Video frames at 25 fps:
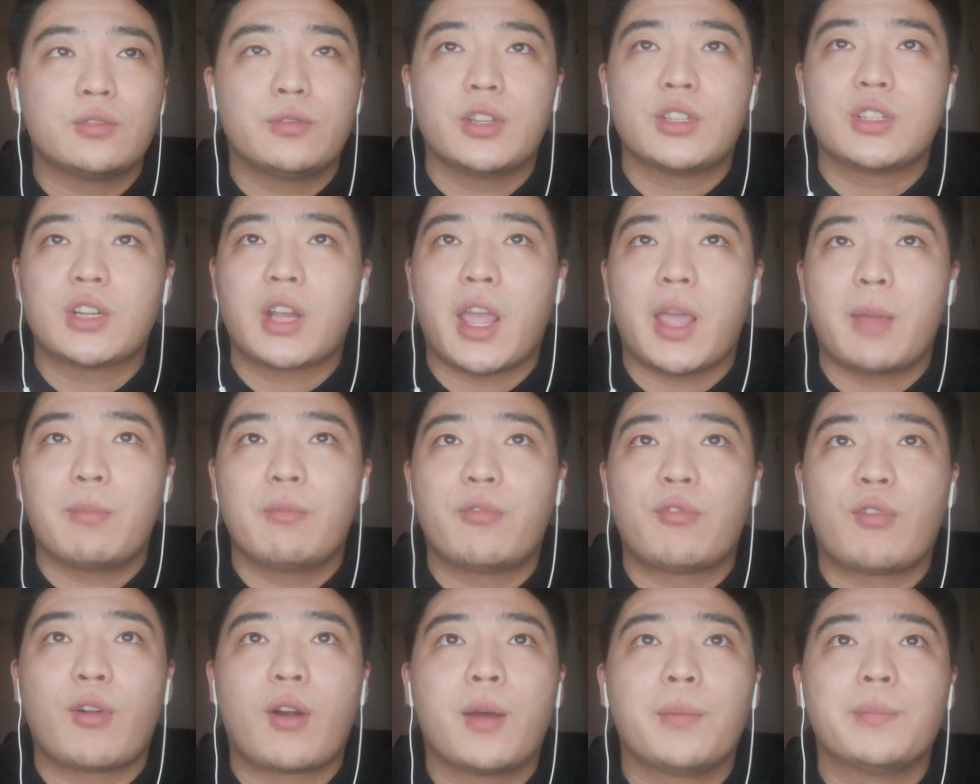which came
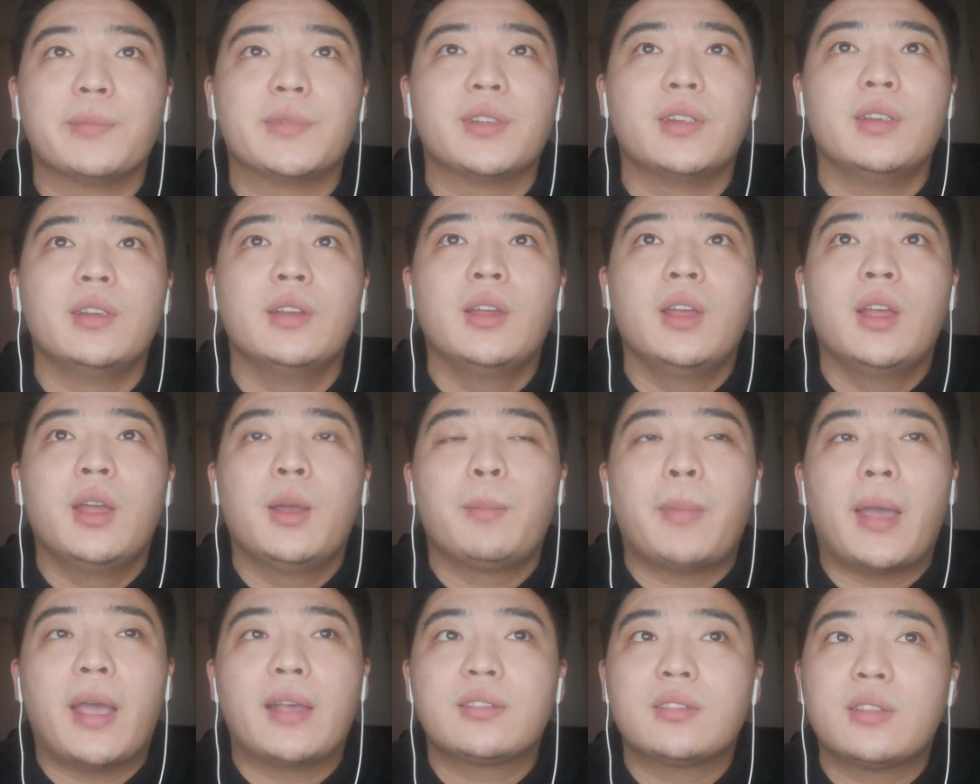from the
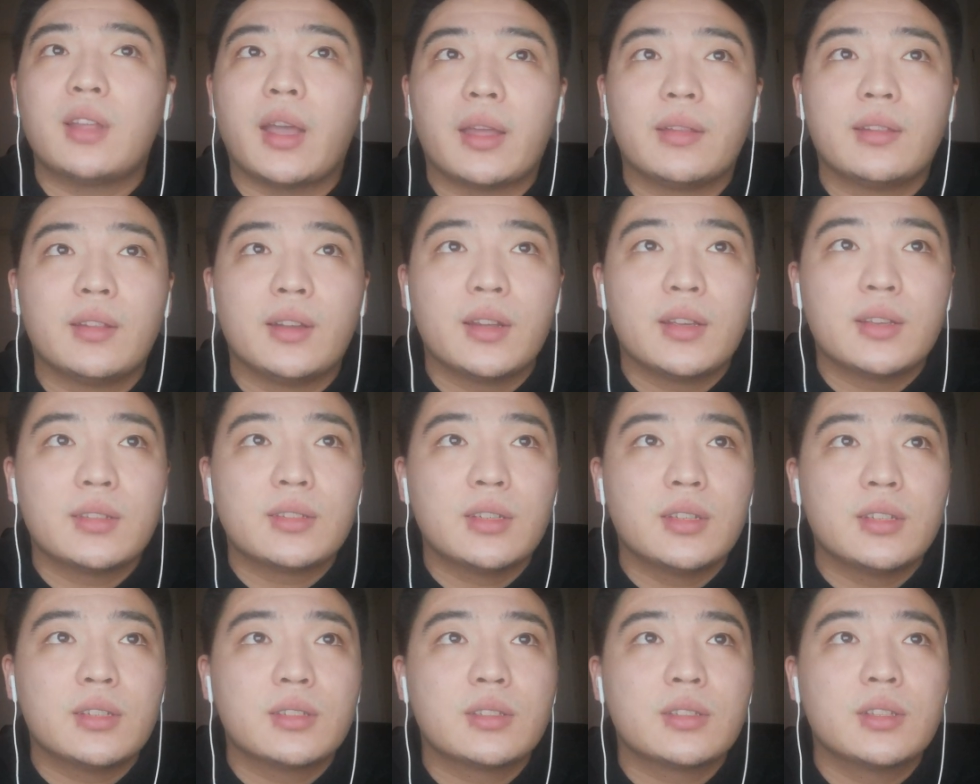past
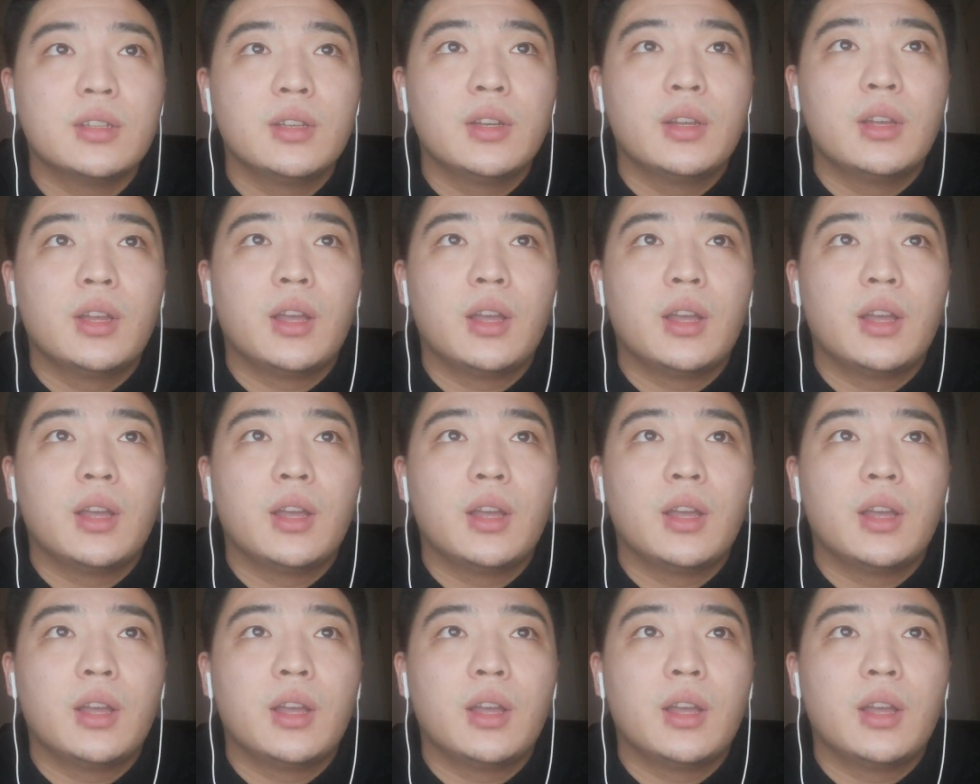analysis,